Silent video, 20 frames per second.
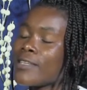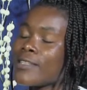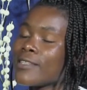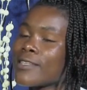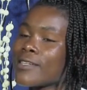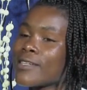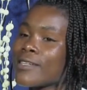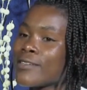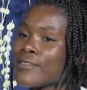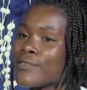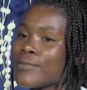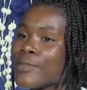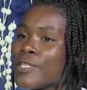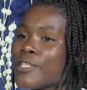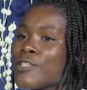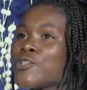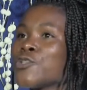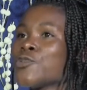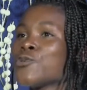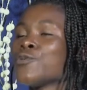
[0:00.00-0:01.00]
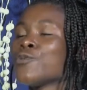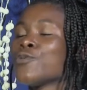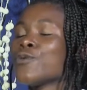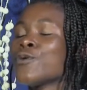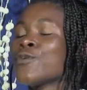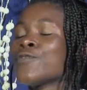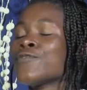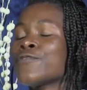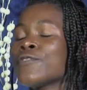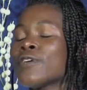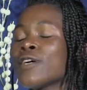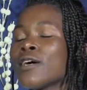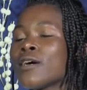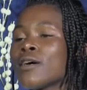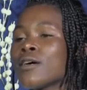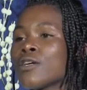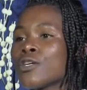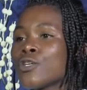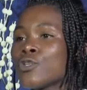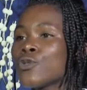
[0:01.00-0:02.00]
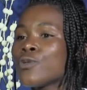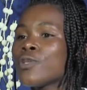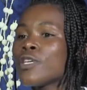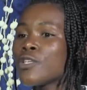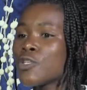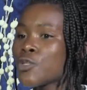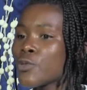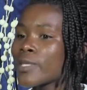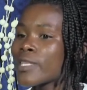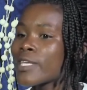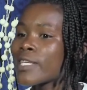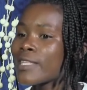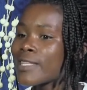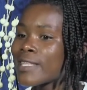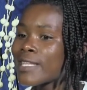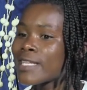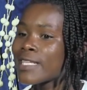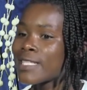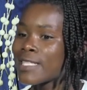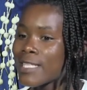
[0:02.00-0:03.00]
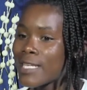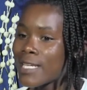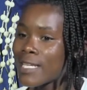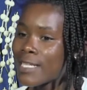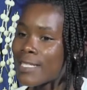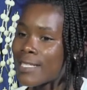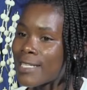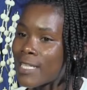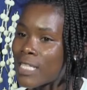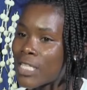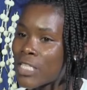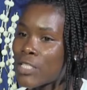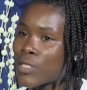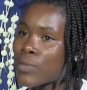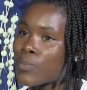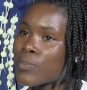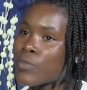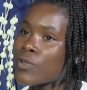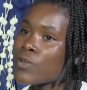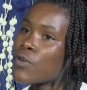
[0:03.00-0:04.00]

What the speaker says: the government should ensure that there is internship